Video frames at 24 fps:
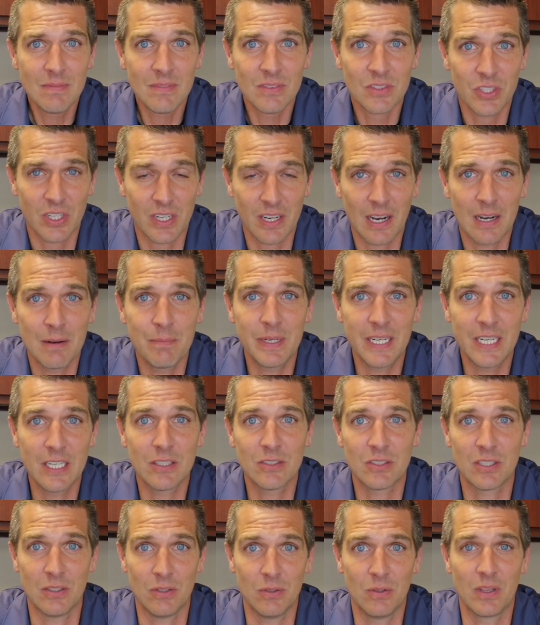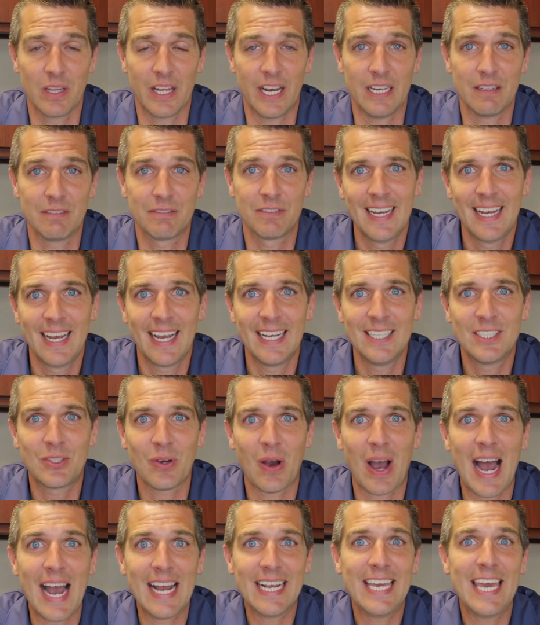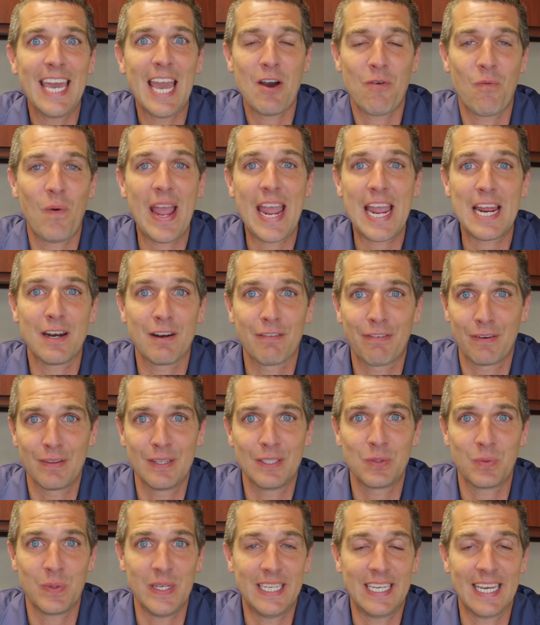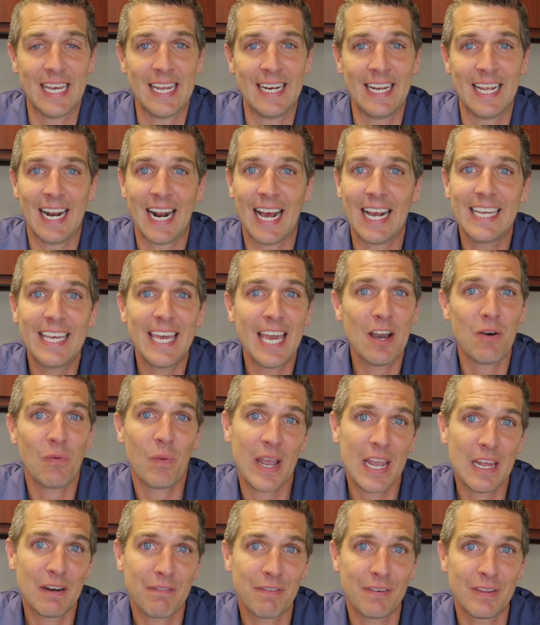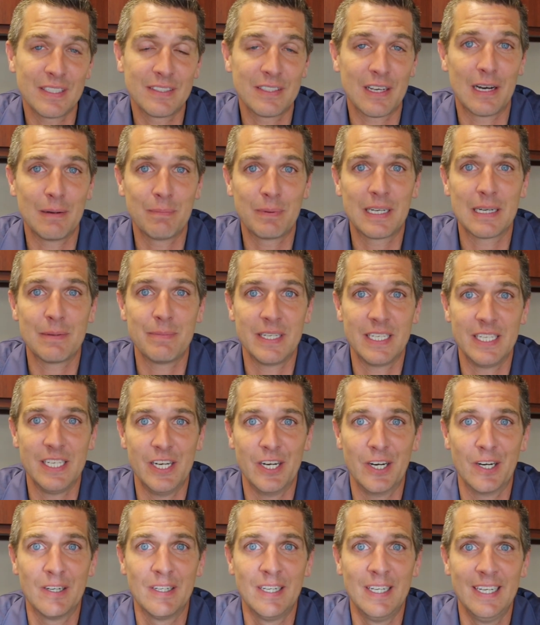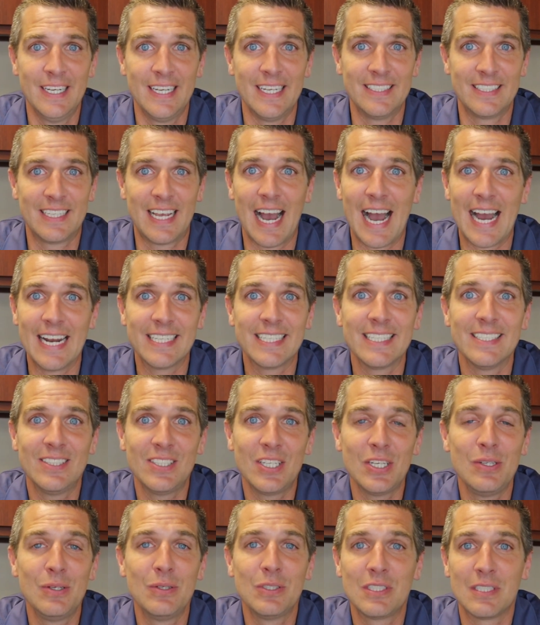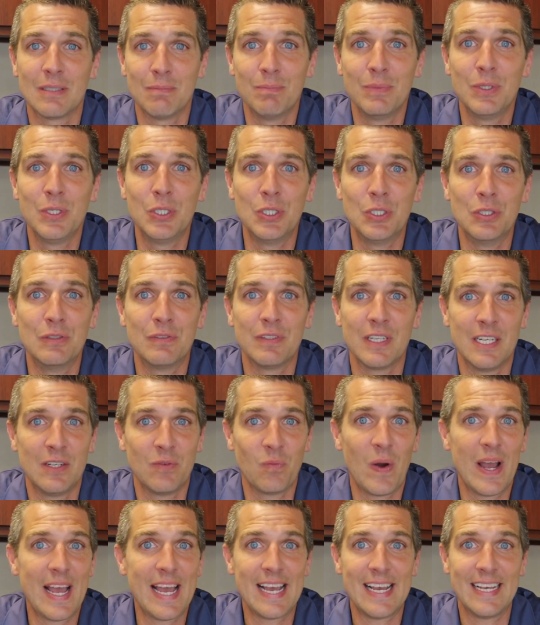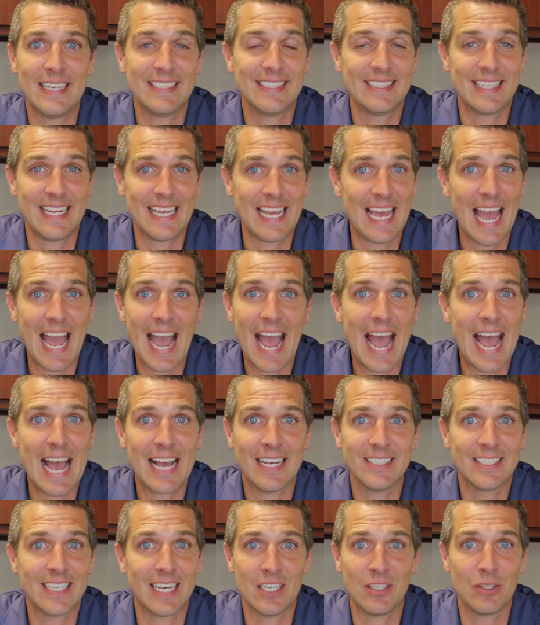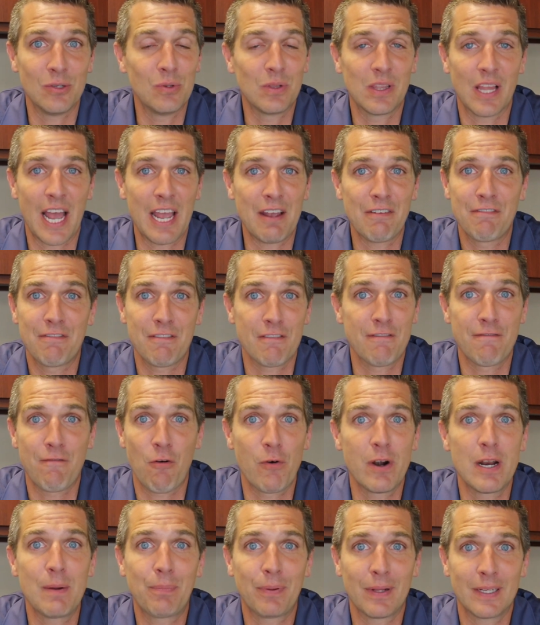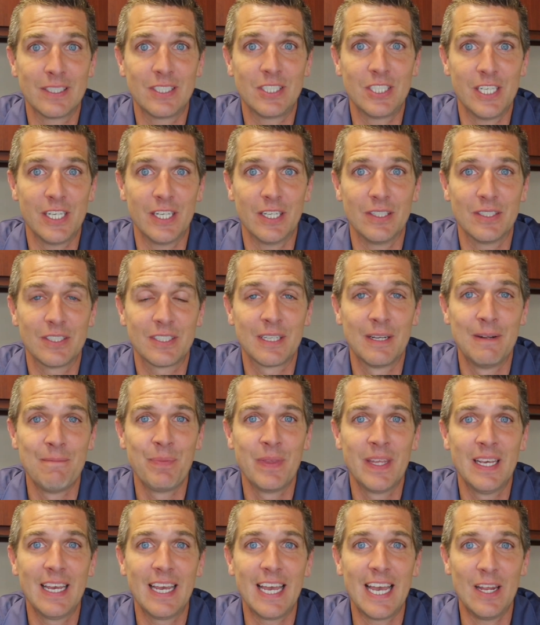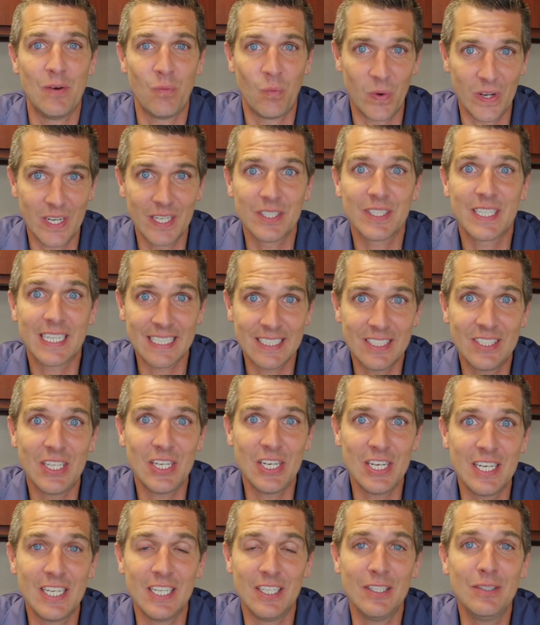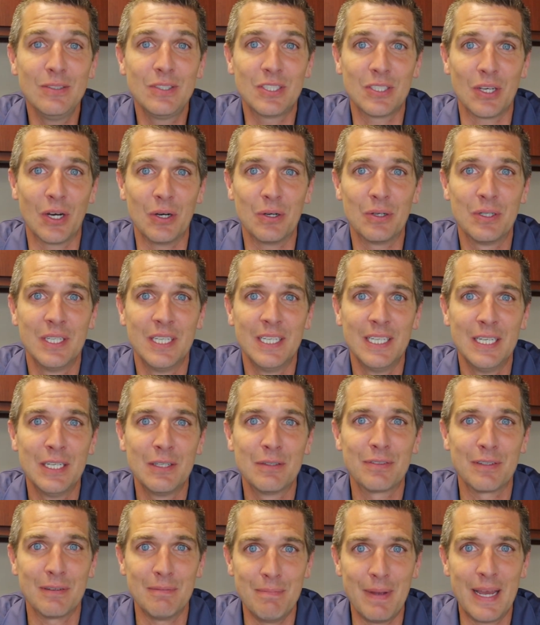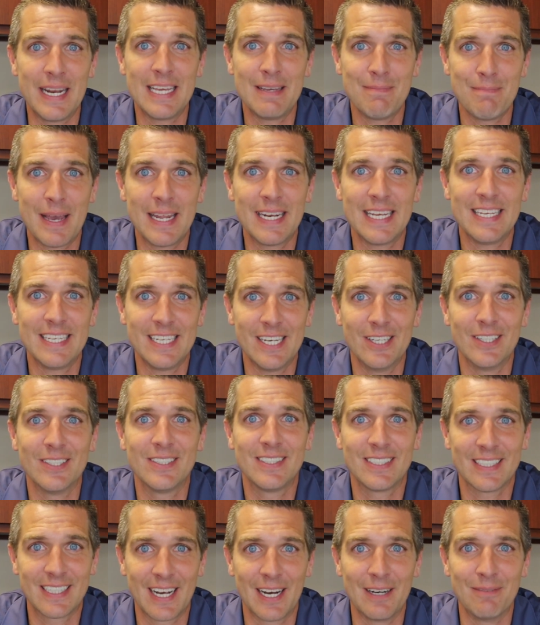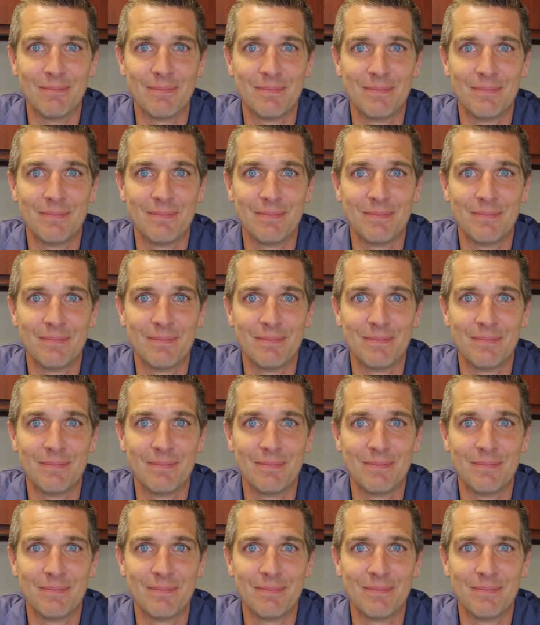to come here to New Life. And so I can't wait for this weekend, and I can't wait for this upcoming year as God continues to move in ways that he has at New Life for 40 plus years and will continue to do so for many, many years to come.